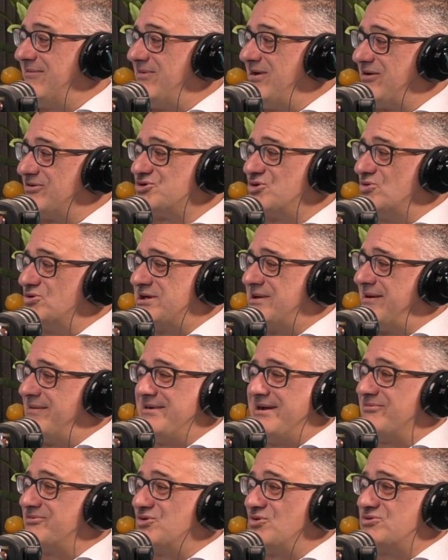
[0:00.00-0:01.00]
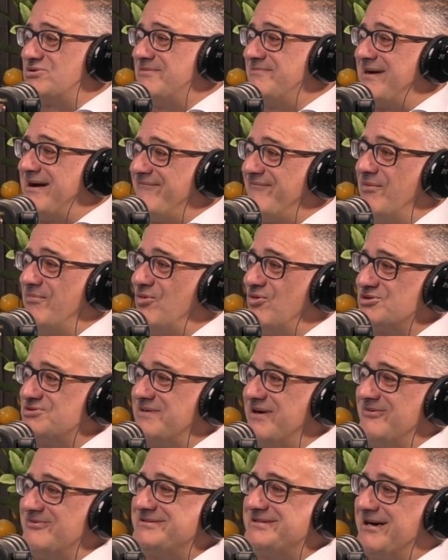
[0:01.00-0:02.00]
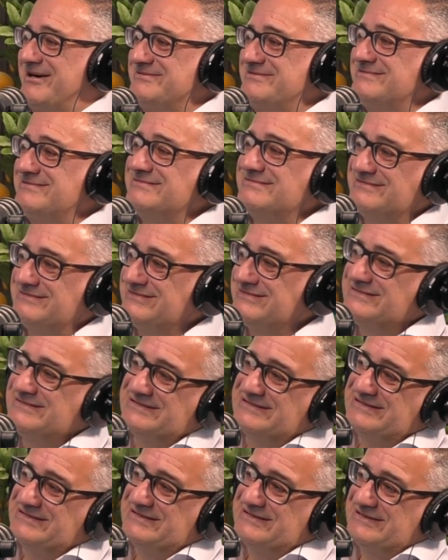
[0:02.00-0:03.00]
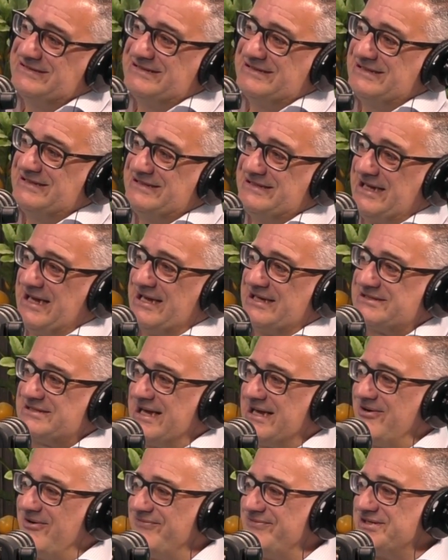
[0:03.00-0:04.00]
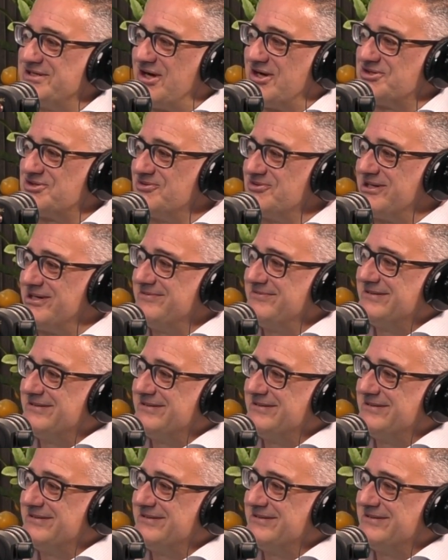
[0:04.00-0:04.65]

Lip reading: I'll talk to him. I'll talk to him about football as well. So, yeah, slag off his Arsenal team,